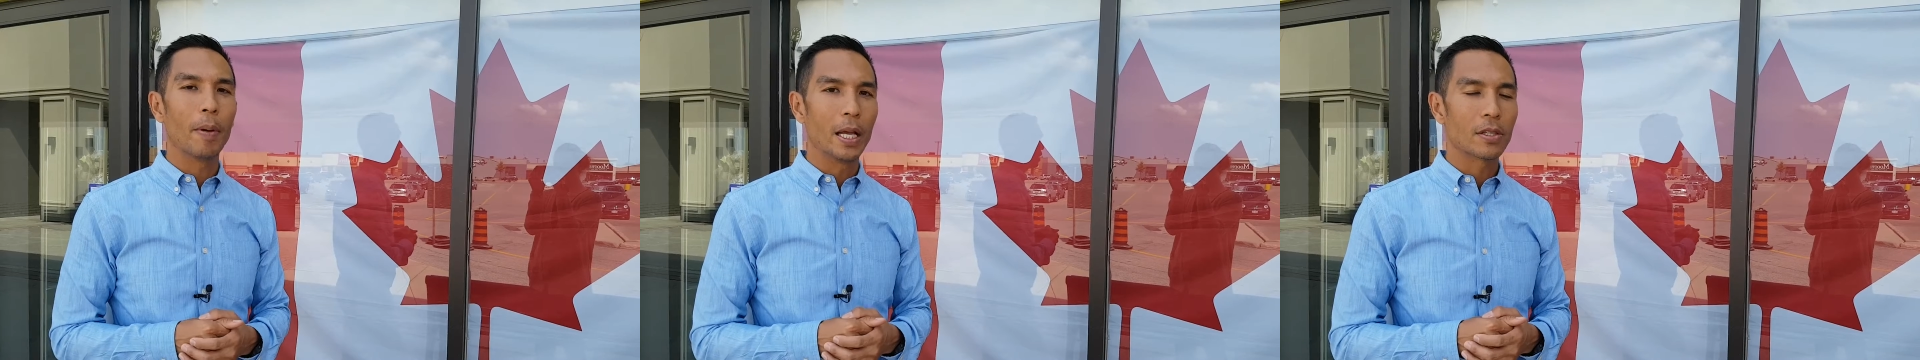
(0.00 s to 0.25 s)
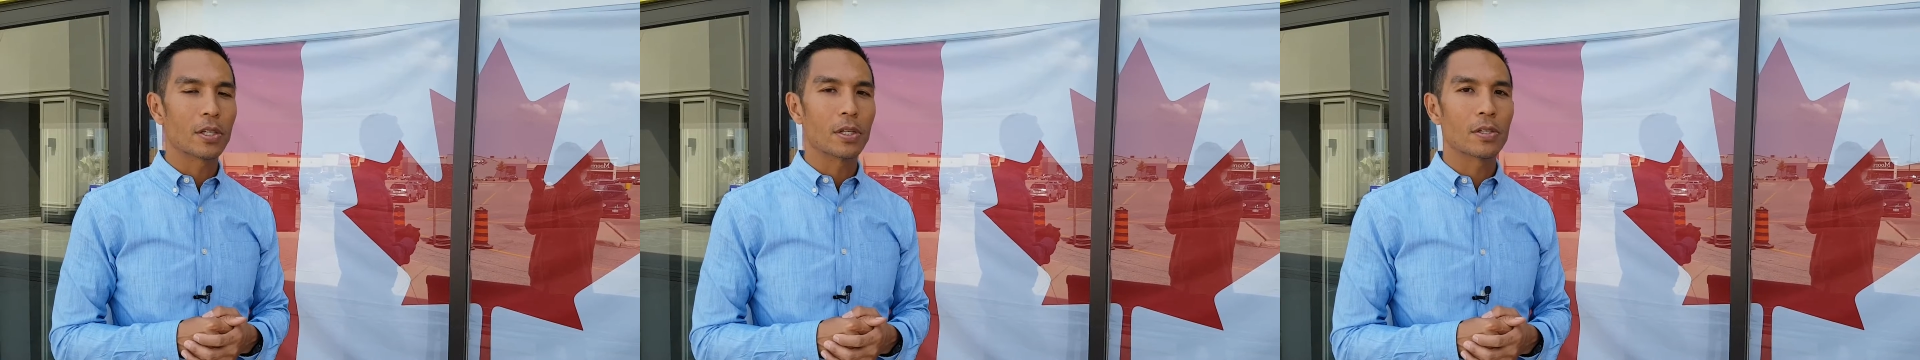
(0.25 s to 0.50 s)

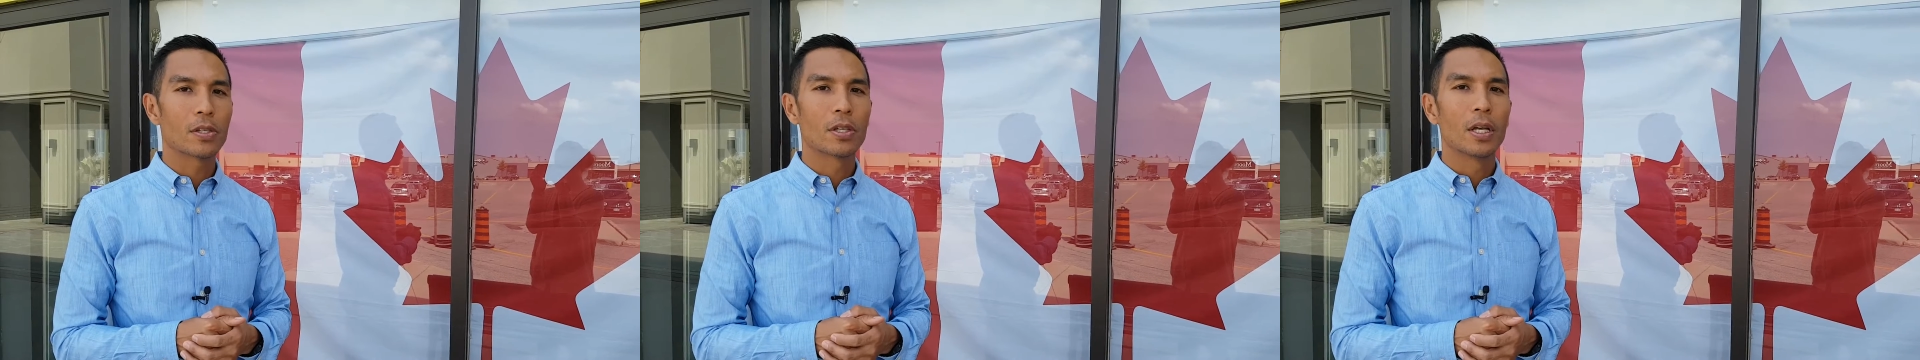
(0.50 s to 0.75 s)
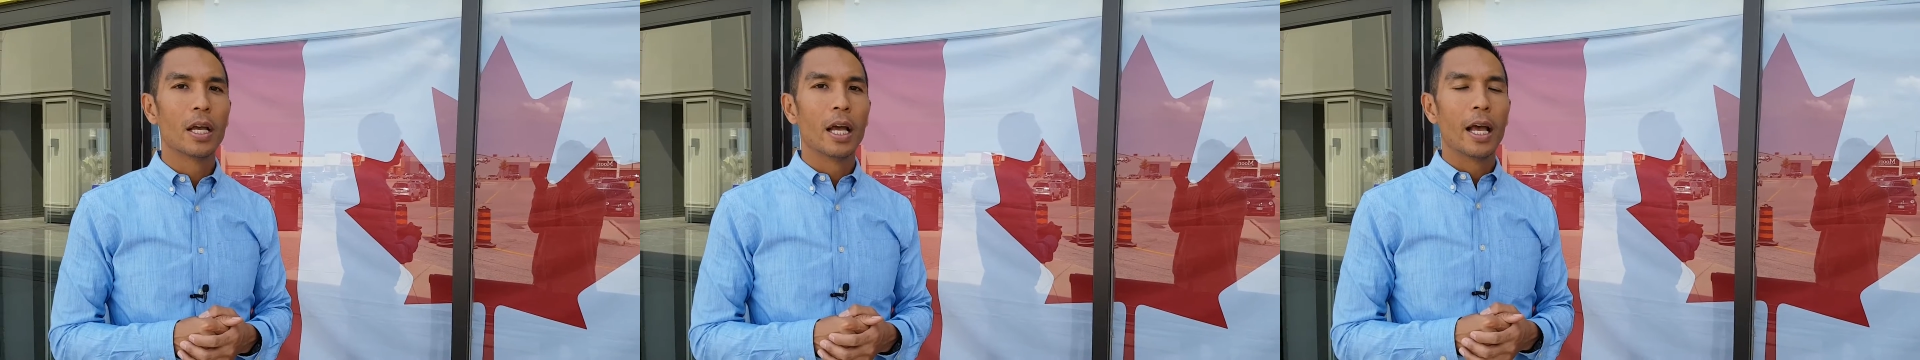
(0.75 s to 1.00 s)

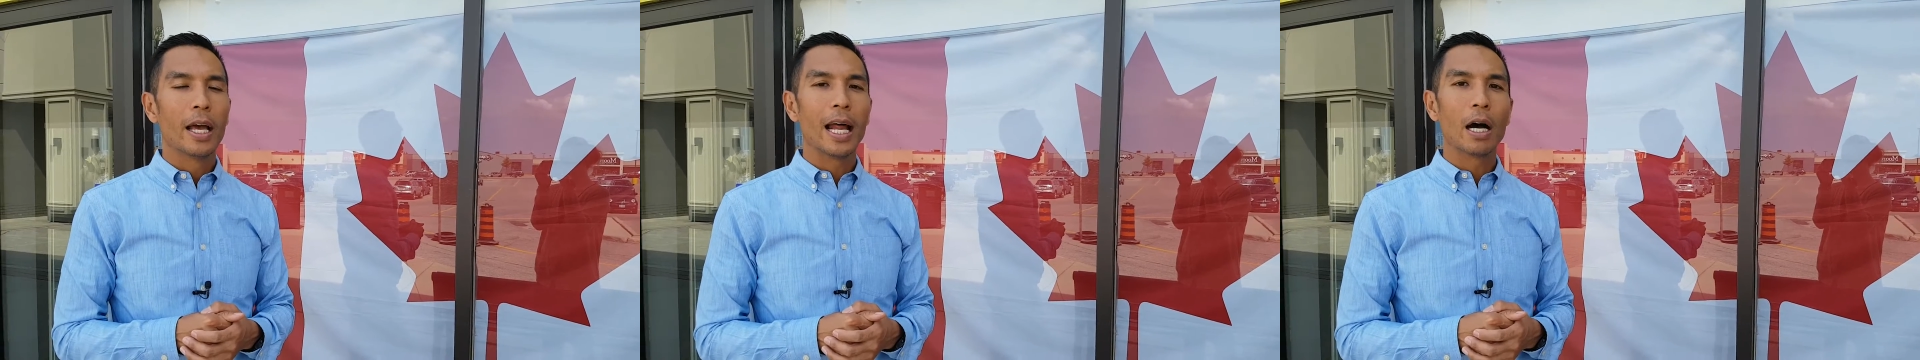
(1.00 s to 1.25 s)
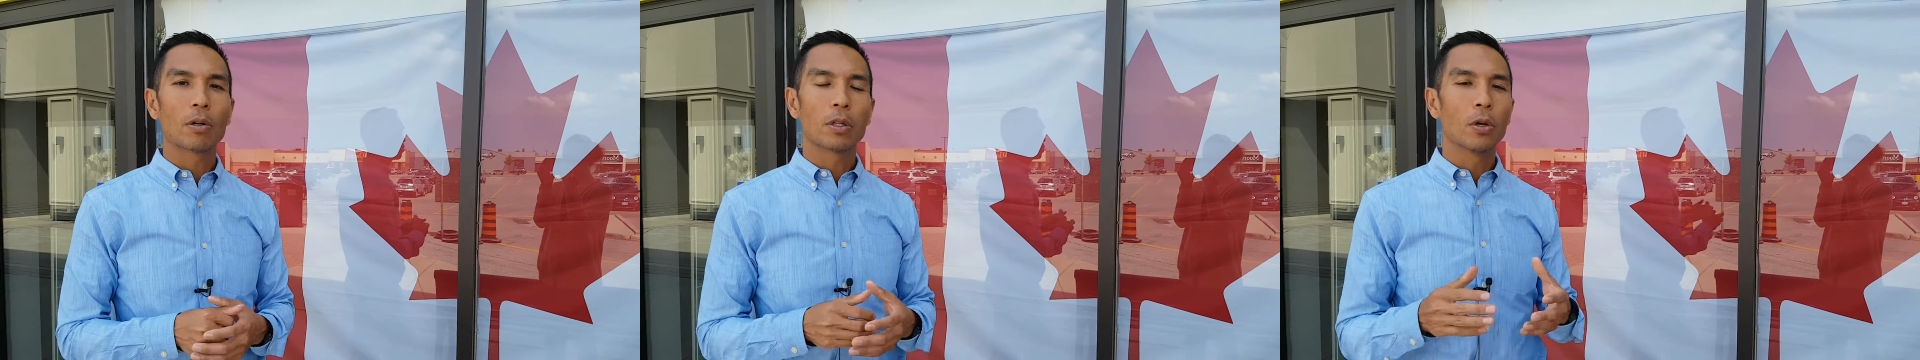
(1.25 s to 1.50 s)
basis and
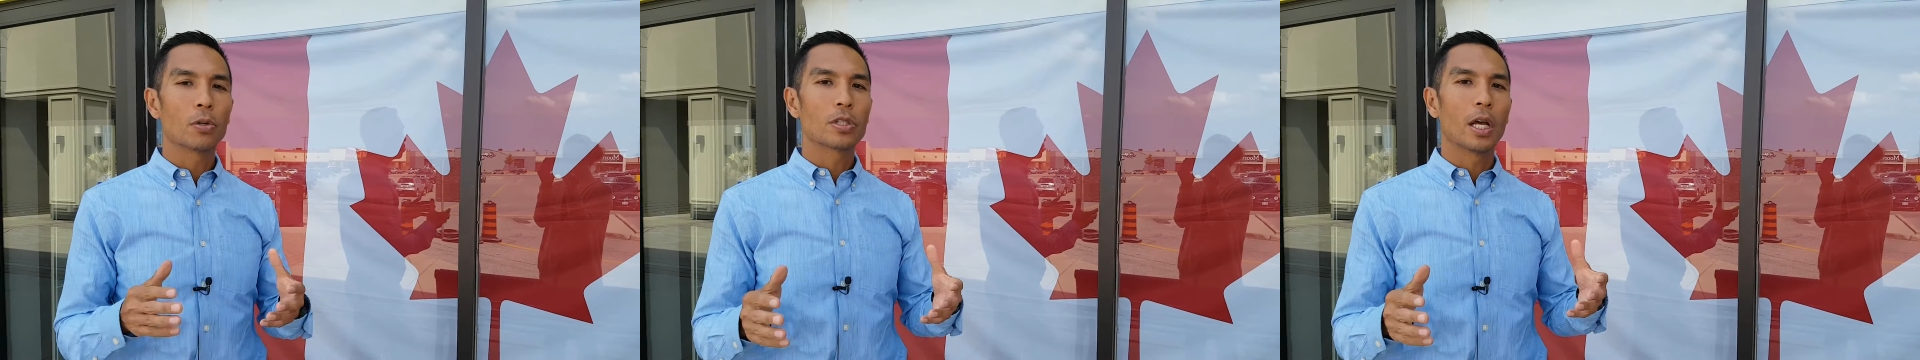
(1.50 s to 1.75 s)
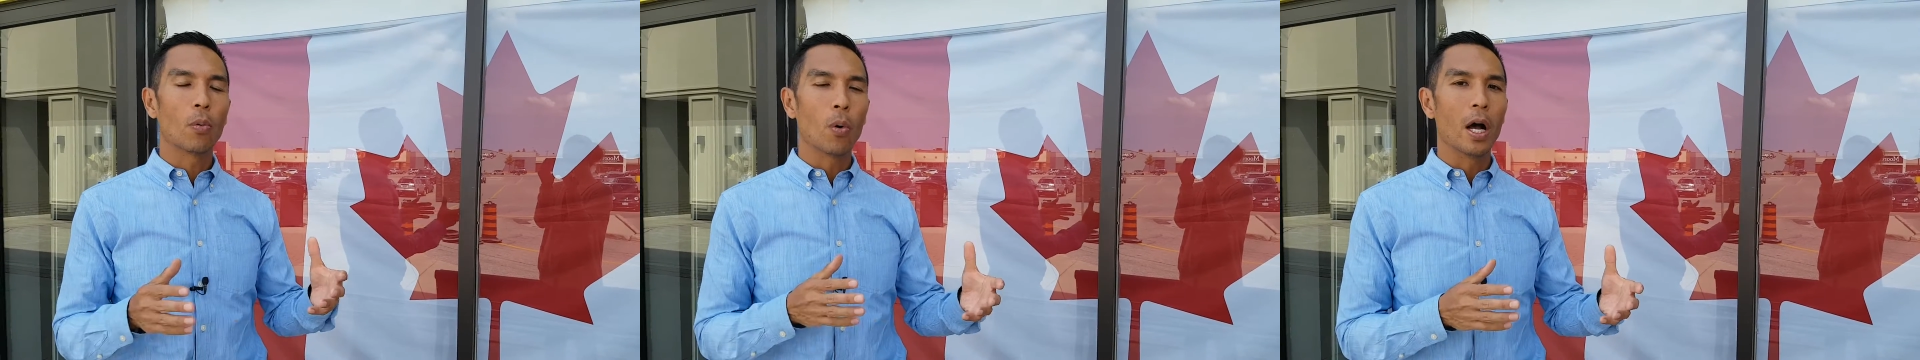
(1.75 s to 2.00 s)
how
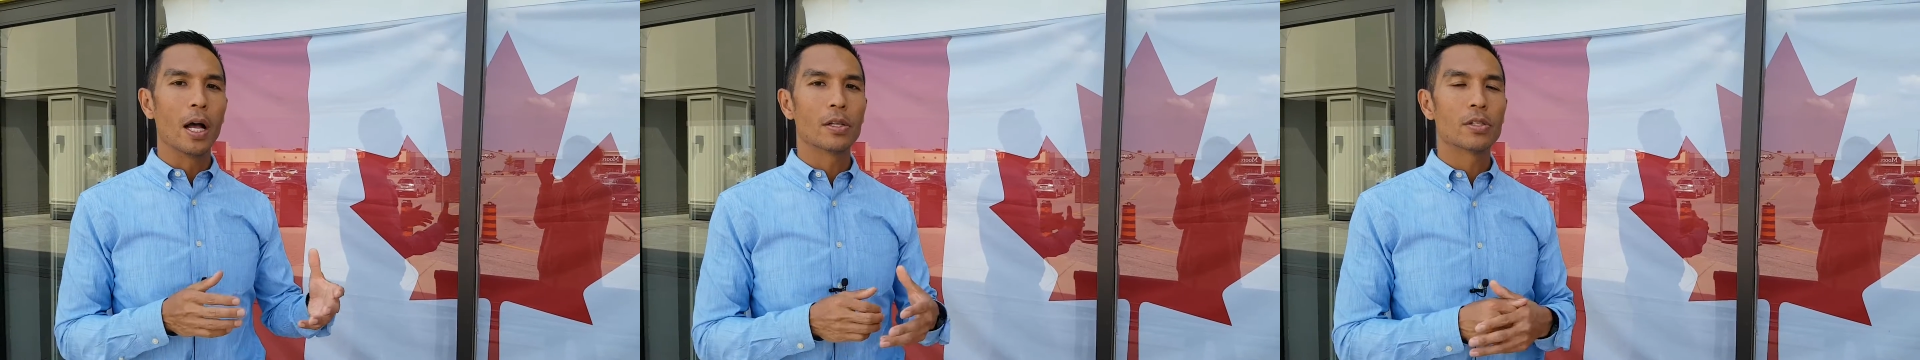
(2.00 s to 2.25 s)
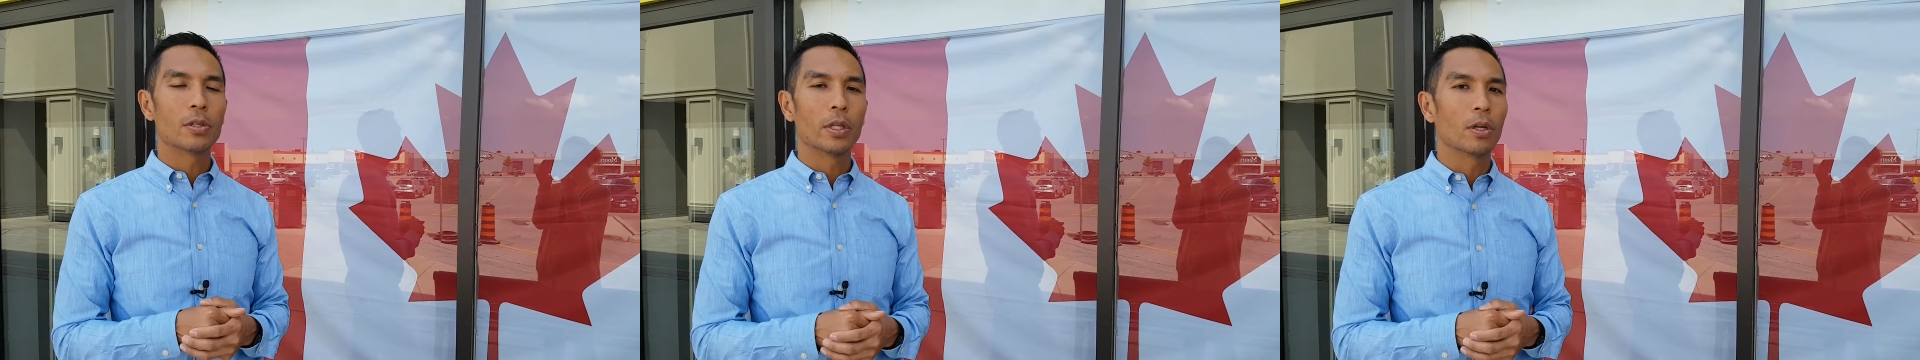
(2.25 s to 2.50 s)
close I
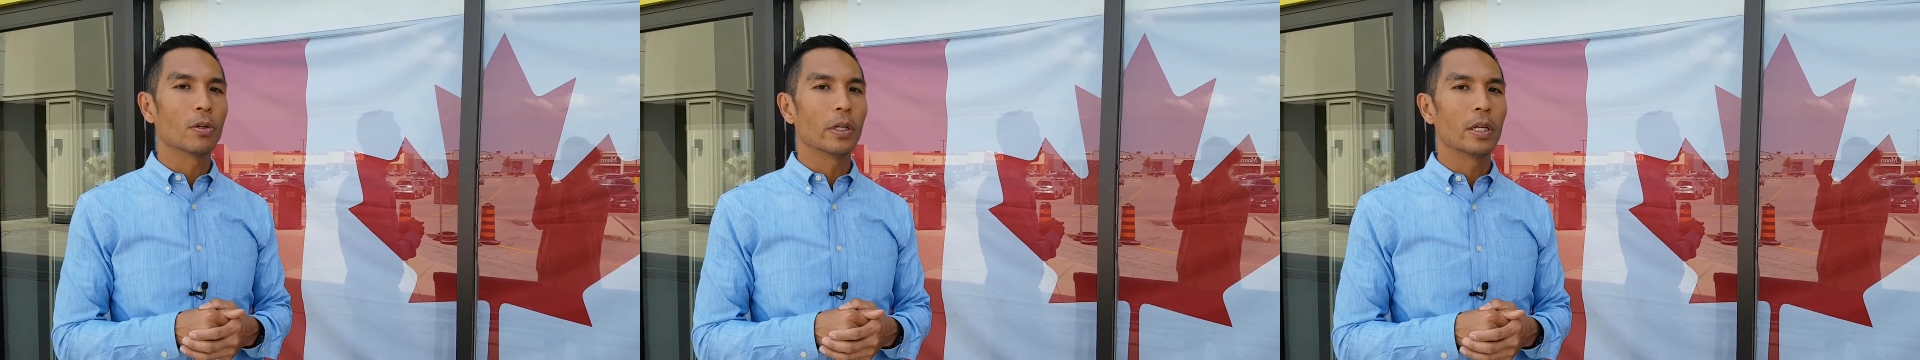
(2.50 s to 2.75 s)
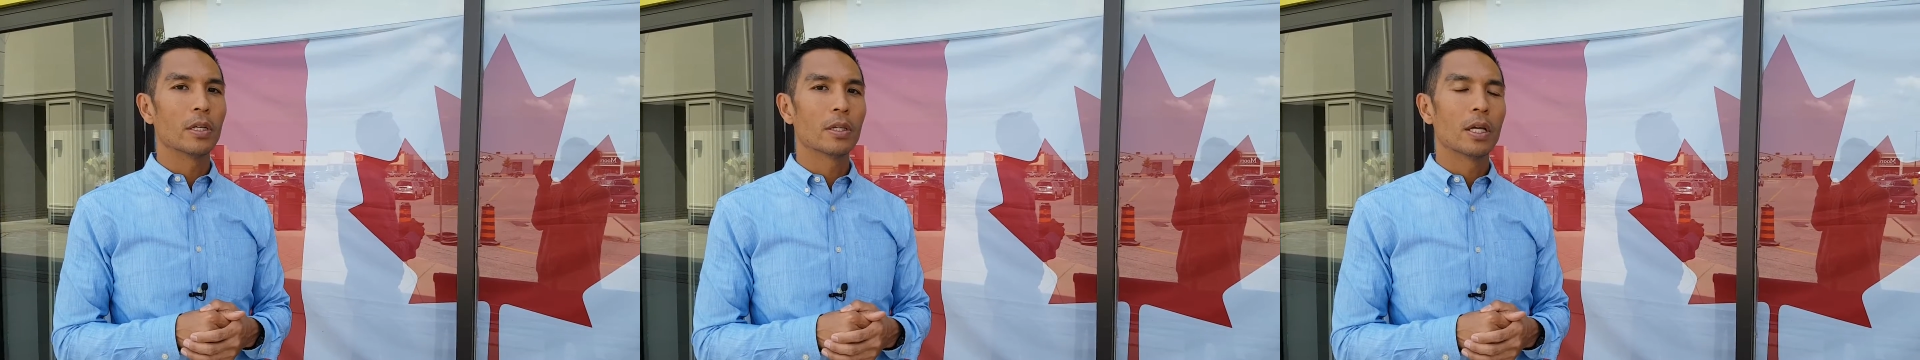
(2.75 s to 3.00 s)
was
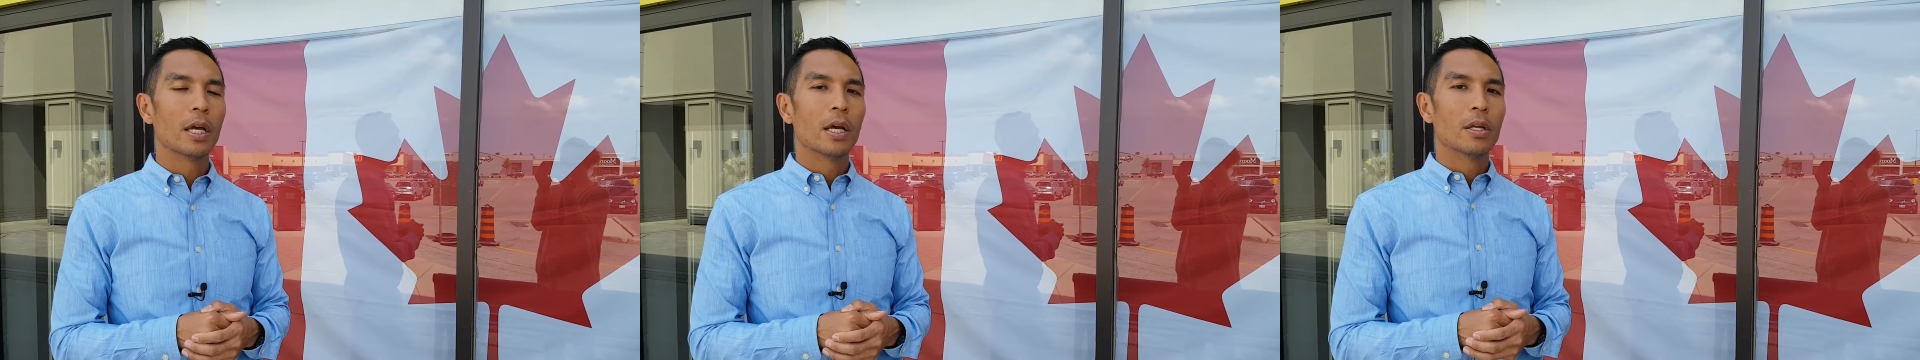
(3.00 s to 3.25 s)
literally